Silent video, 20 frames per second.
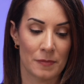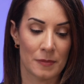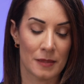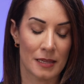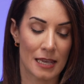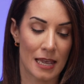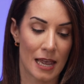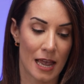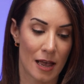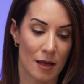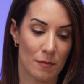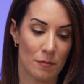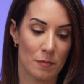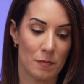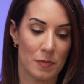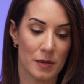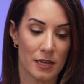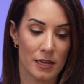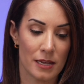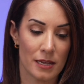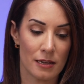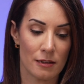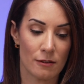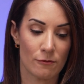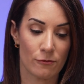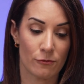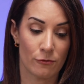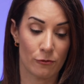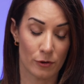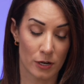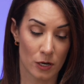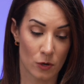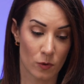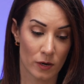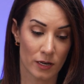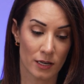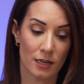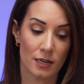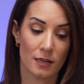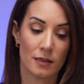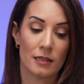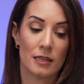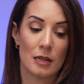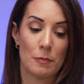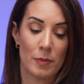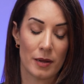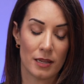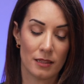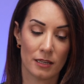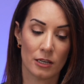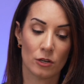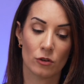can be frequent depending